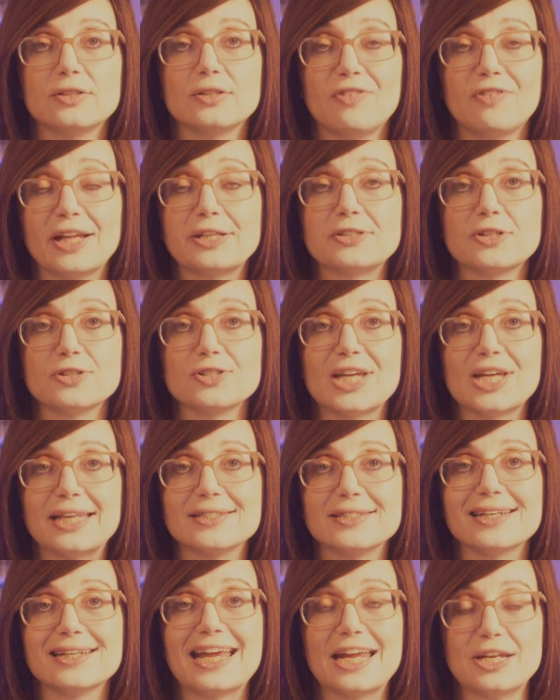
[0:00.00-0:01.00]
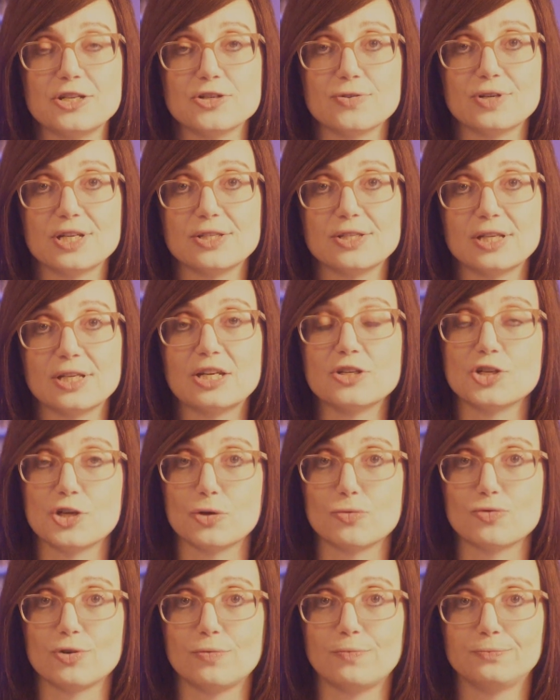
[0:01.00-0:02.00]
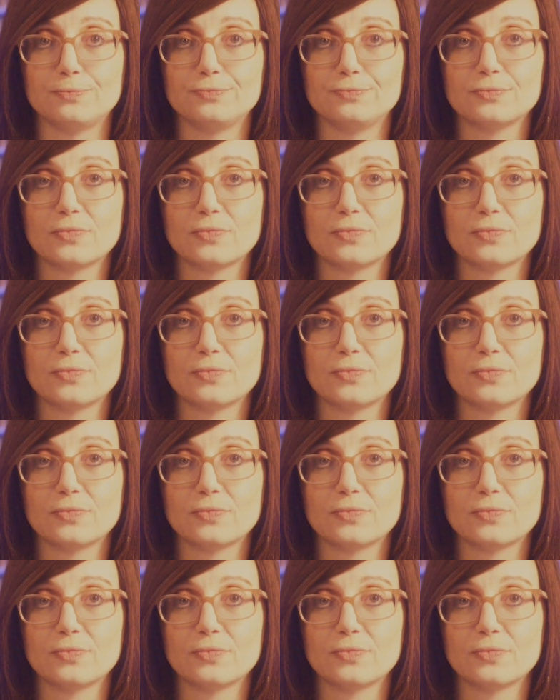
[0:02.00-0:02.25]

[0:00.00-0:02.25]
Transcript: flexor tendon injuries in children.